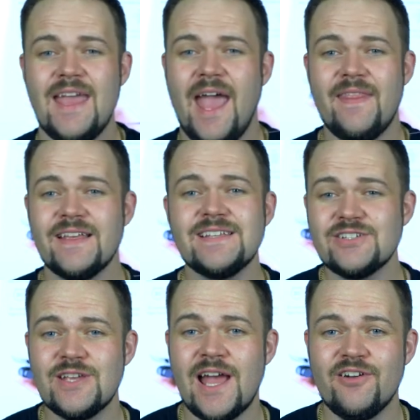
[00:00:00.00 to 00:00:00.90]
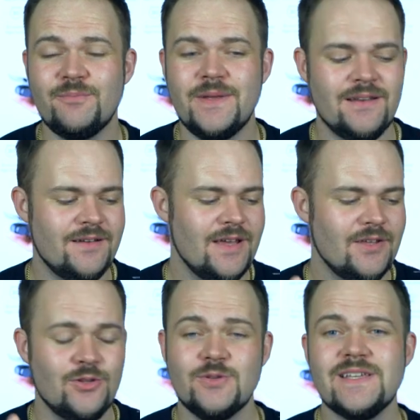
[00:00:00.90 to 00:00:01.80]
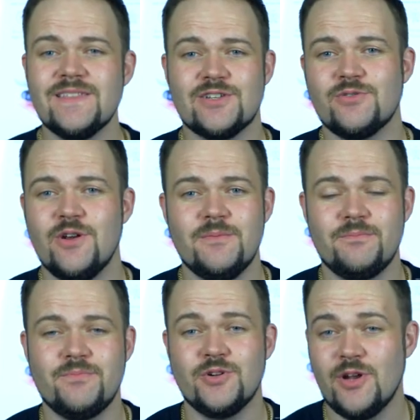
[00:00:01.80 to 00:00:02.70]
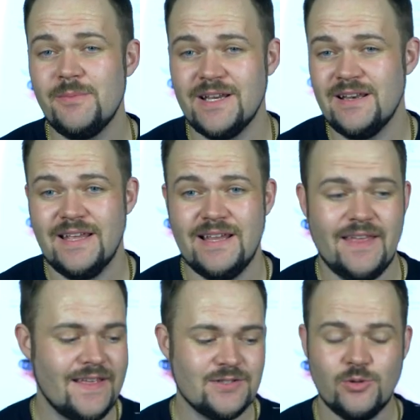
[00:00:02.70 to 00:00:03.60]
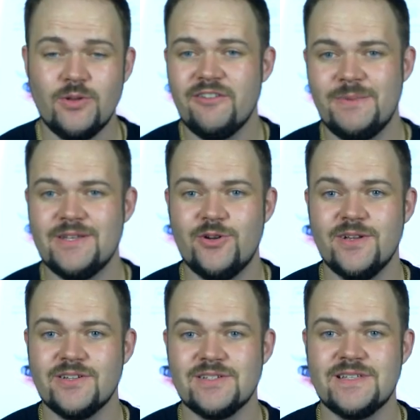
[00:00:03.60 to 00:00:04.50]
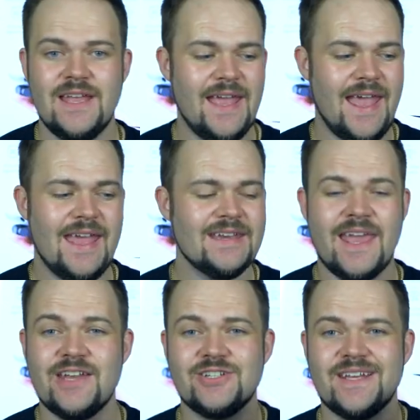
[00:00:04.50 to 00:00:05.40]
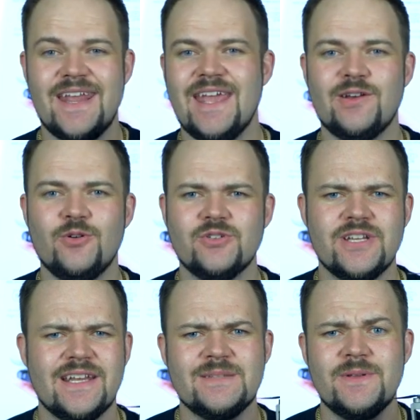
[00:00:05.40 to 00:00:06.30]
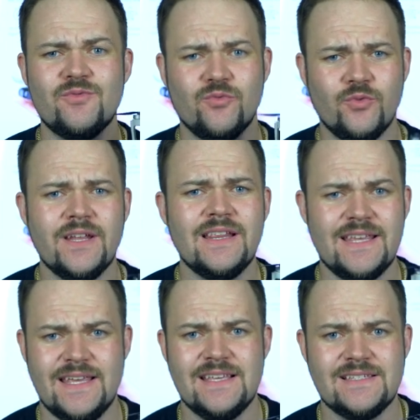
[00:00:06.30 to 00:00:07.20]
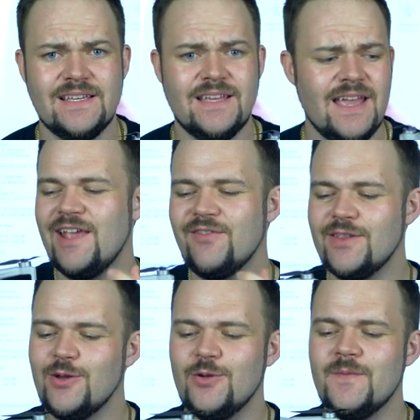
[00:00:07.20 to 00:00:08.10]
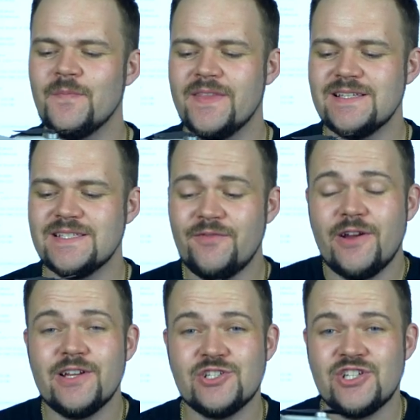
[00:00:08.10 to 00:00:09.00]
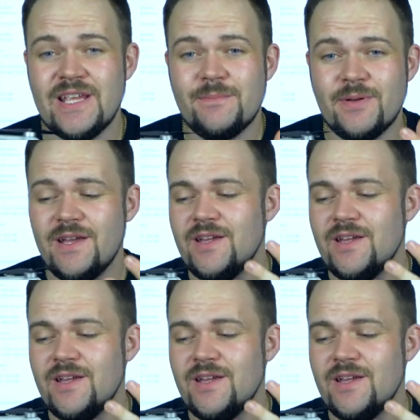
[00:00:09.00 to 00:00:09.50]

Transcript: And that's actually how I've been using this drone predominantly. Like that's all I've been been doing, just hand catching and hand launching, and it's been really easy, even though this is a very cheap